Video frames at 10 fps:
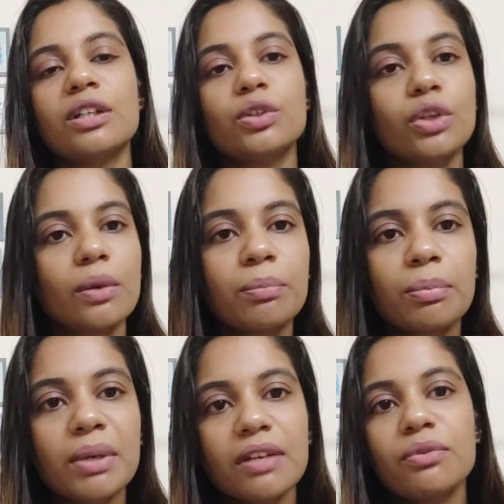your
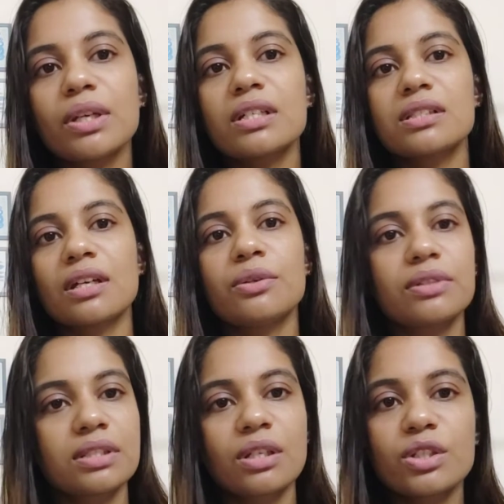previous
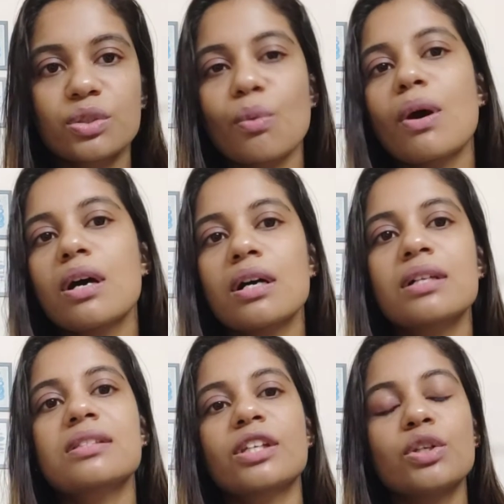research
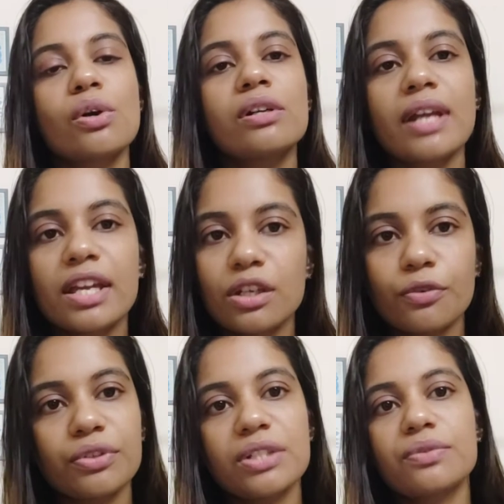works, your area
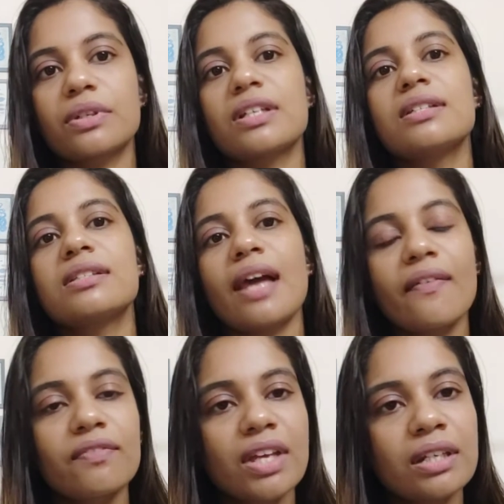of interest,
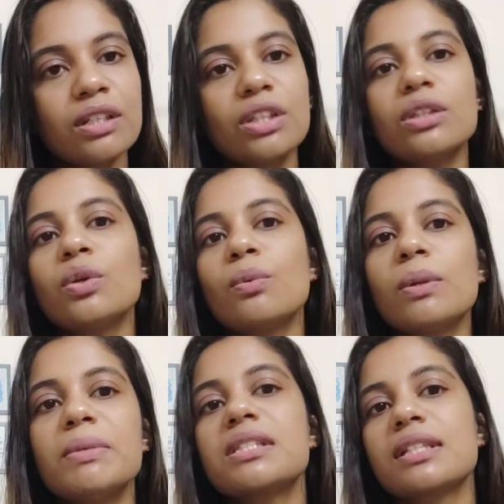and then you
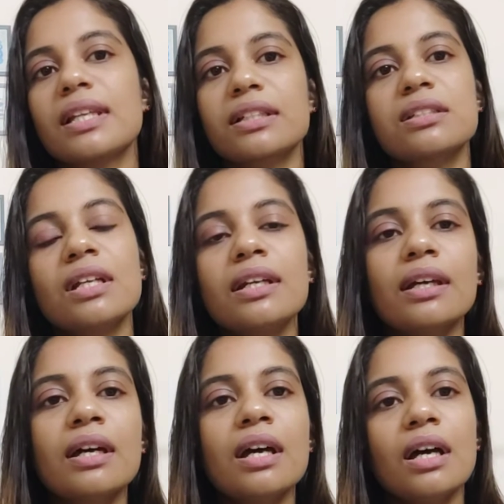will be
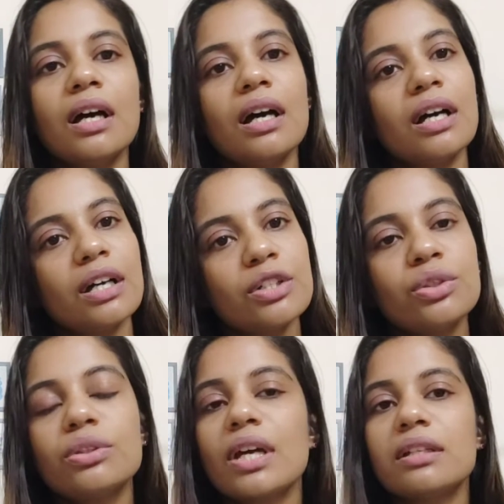selected
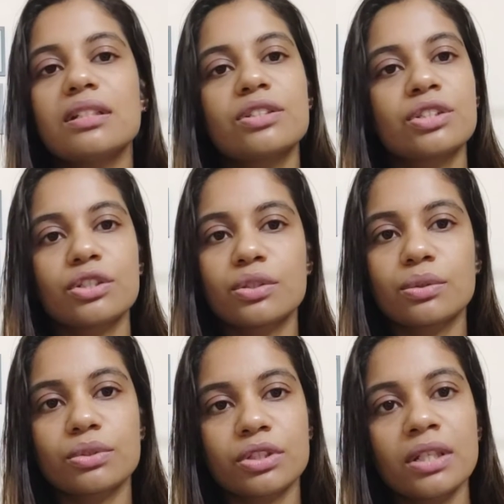to their
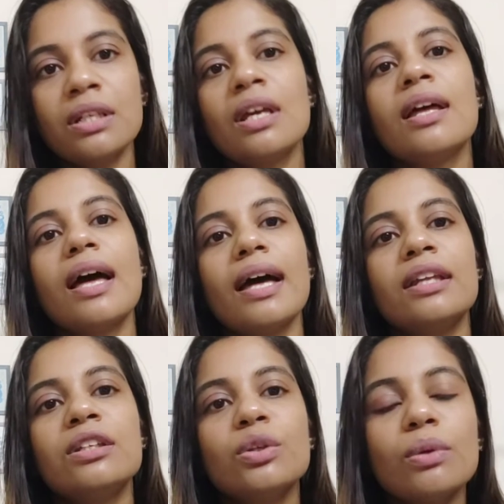institution
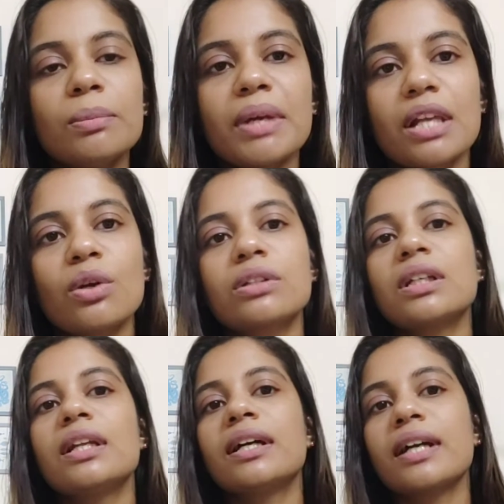and you will be
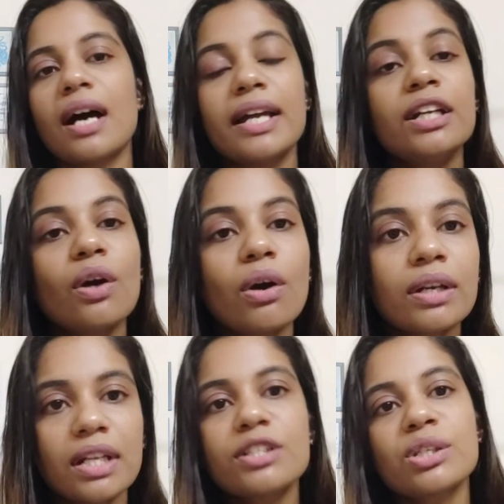allotted a guide, or
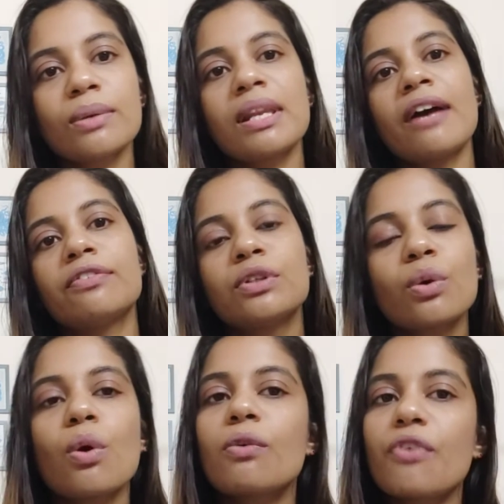else you will have to
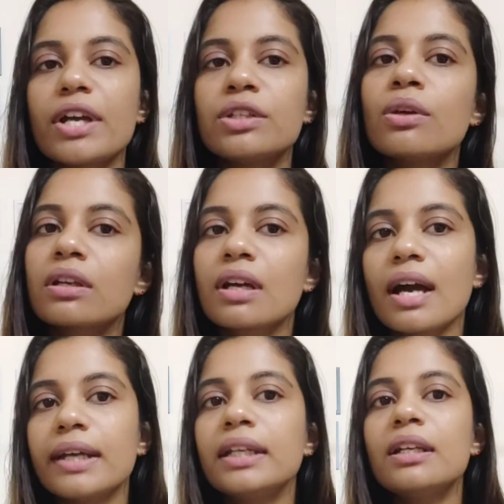go find your
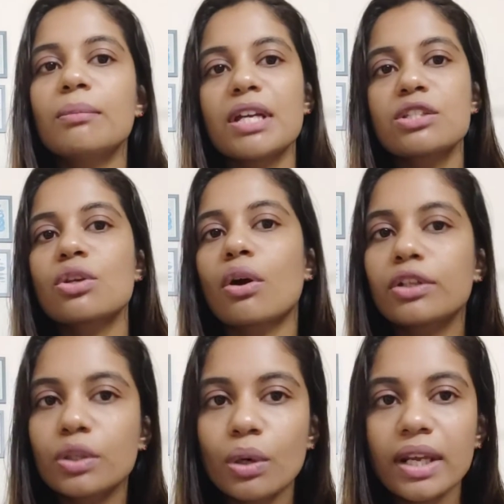guide based
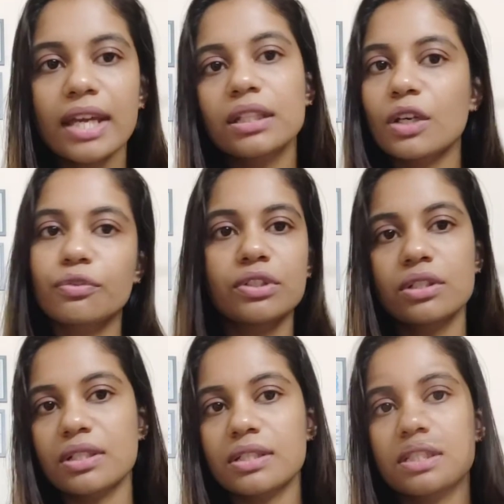on your area of
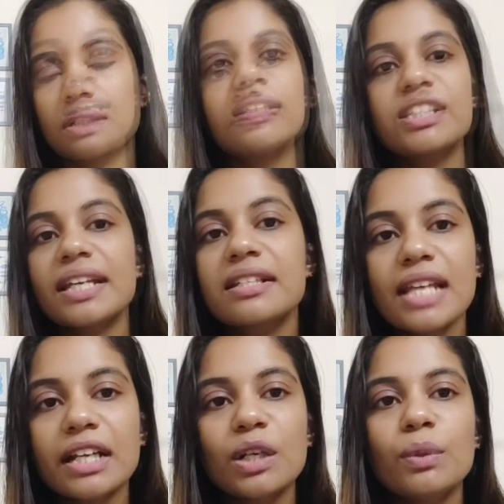interest. The second
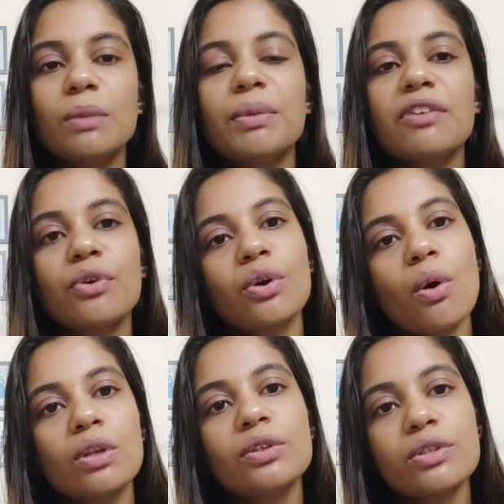cycle will be for
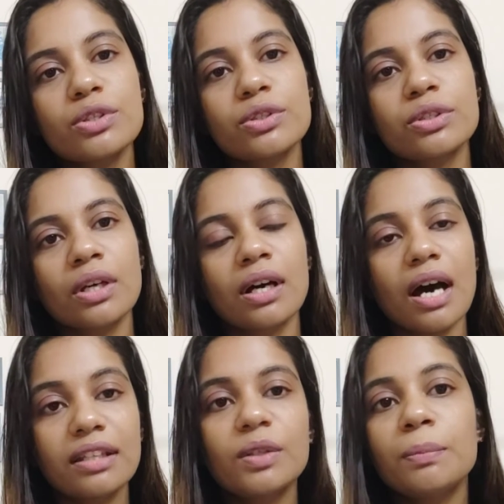all those
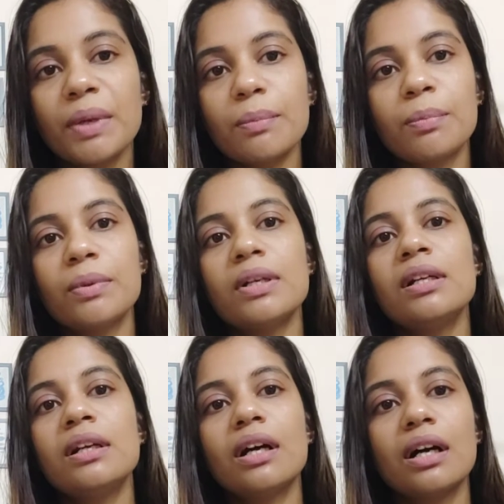other
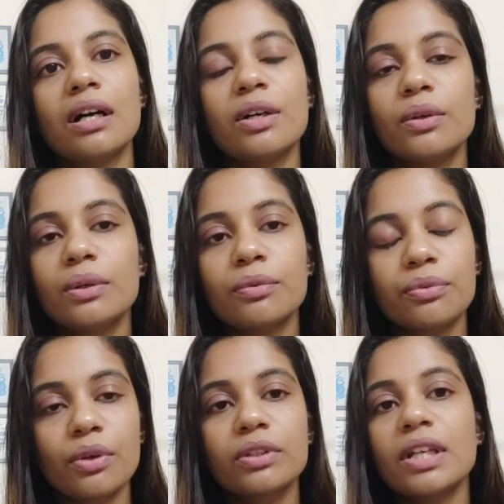people.
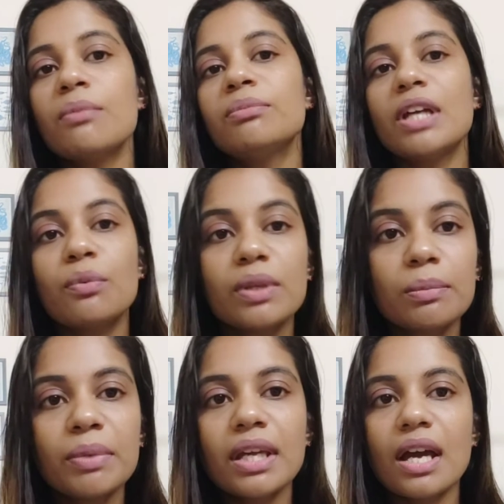For them, there will
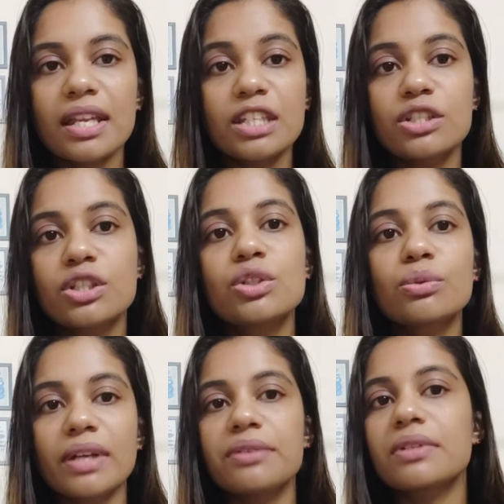be an
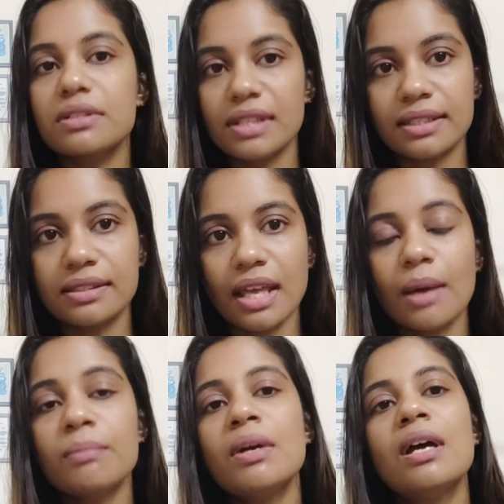institute entrance
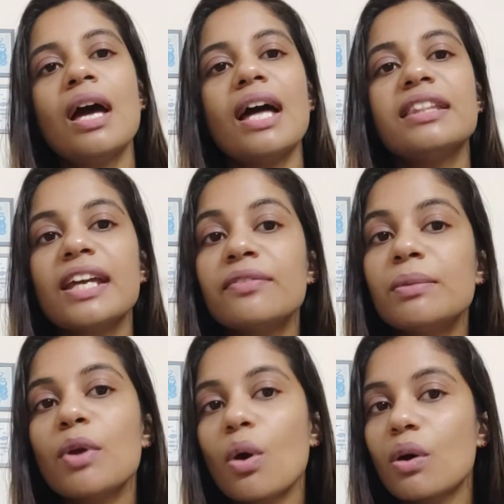exam and they
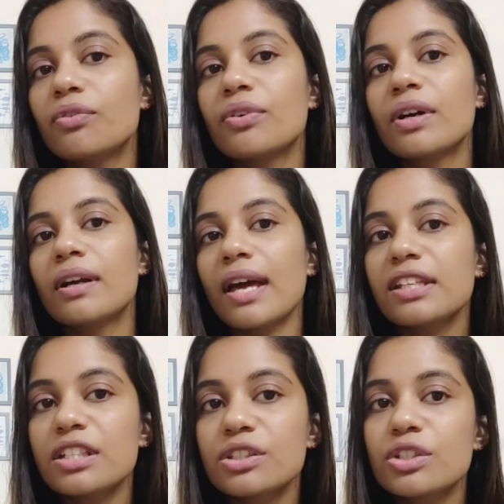will be offered
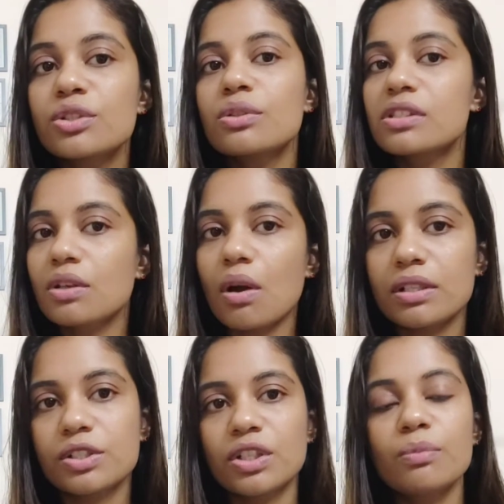an institute
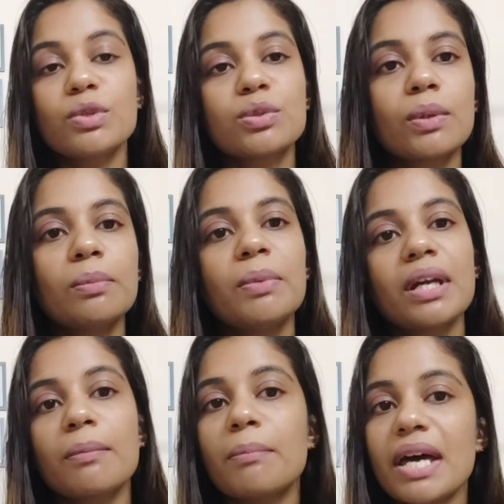scholarship, which will be
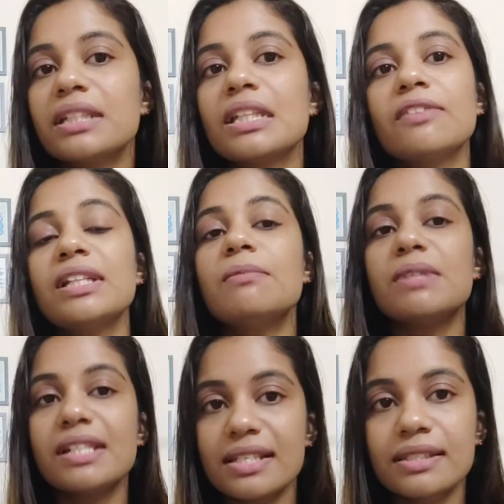comparatively
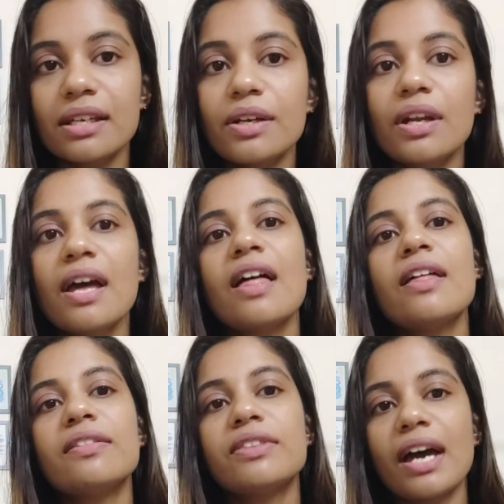lesser
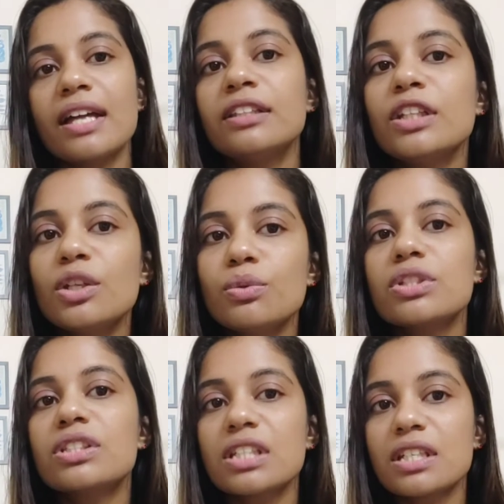than the
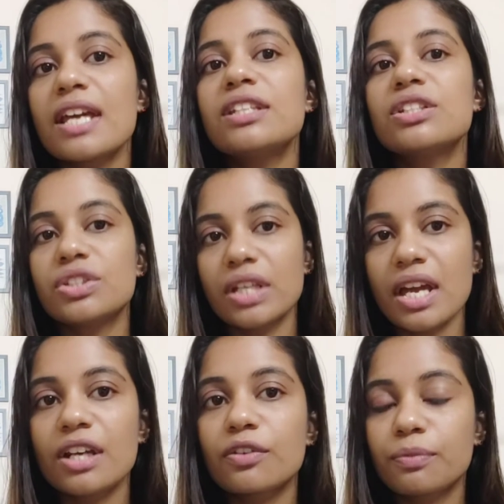UGC NET
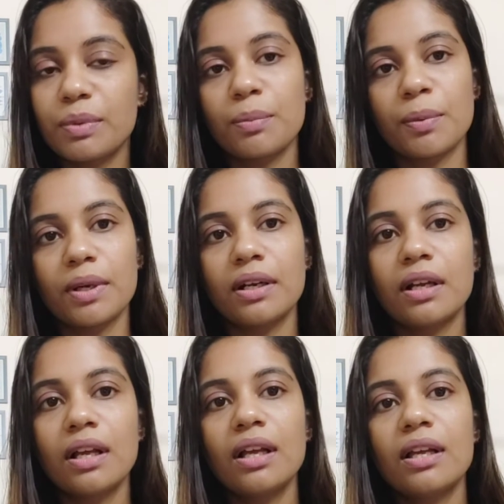JRF people
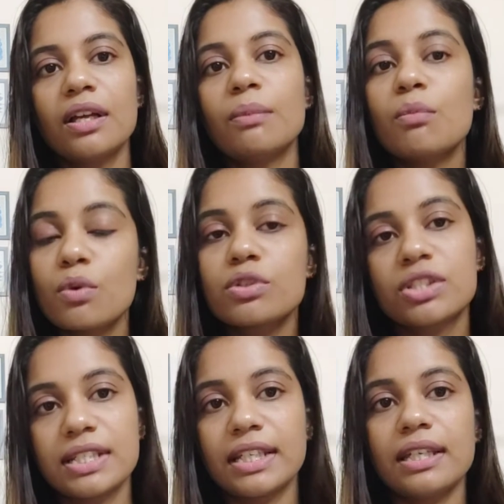
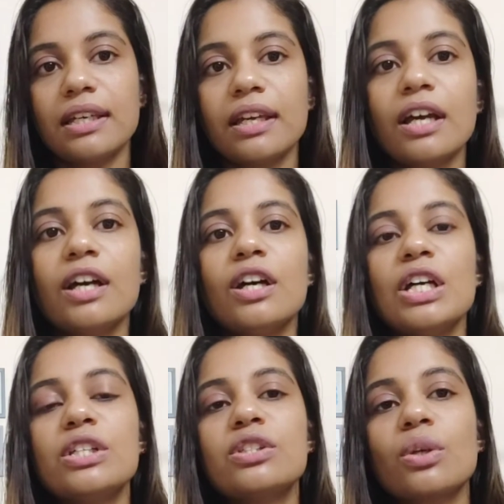mostly.
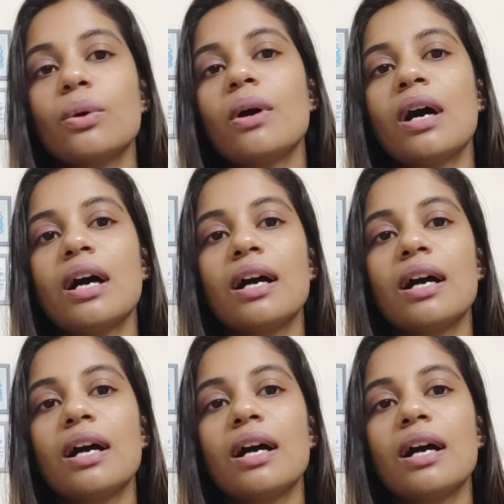So